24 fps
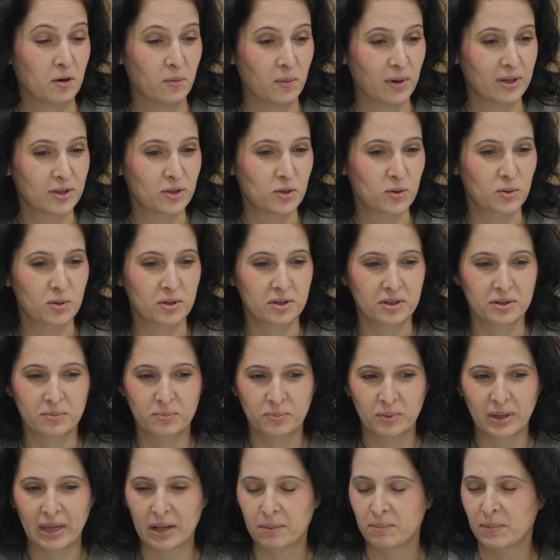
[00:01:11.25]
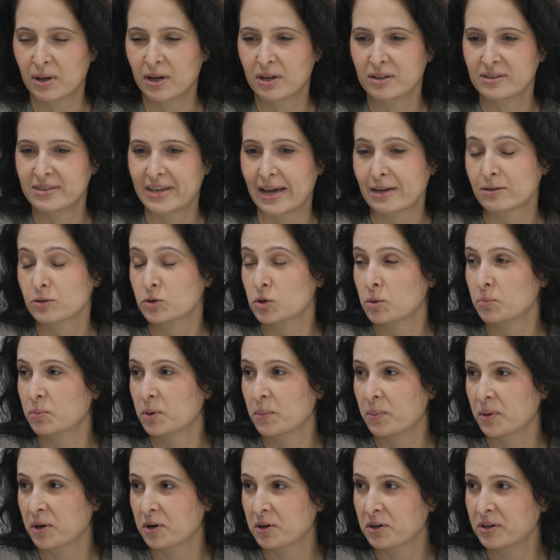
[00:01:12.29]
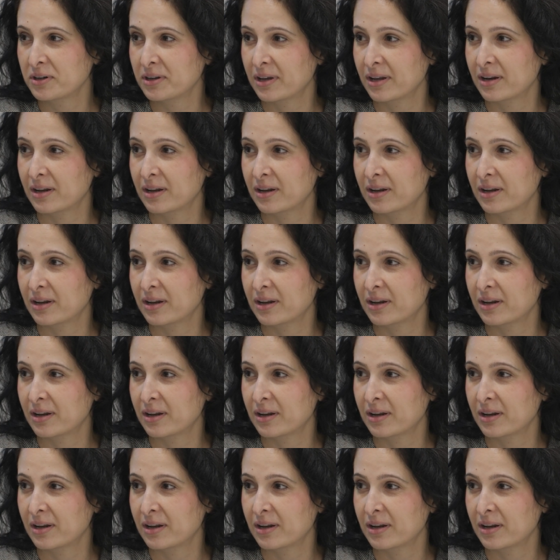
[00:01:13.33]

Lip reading: went to get my tax return prepared,